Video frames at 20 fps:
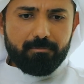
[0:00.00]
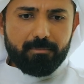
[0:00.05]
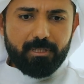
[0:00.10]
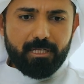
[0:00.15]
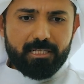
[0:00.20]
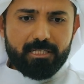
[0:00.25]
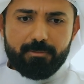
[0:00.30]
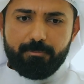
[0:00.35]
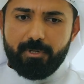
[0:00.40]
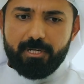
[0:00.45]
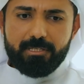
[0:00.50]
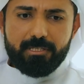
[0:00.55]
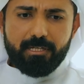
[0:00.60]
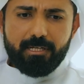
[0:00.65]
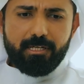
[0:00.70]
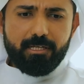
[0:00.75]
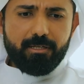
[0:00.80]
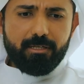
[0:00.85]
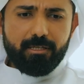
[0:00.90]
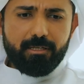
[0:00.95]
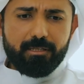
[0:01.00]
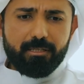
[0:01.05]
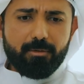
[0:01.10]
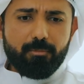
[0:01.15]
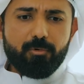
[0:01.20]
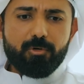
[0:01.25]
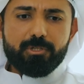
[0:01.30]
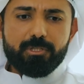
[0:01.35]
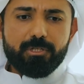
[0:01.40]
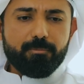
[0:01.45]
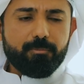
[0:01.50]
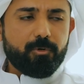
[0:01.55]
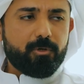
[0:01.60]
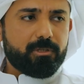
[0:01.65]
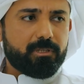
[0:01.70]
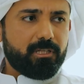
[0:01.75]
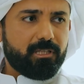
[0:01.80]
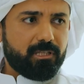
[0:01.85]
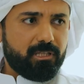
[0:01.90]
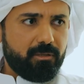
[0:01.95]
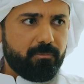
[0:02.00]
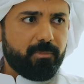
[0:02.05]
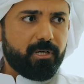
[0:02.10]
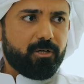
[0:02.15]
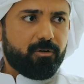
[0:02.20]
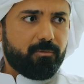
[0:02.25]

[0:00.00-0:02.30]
that's basically the most important in my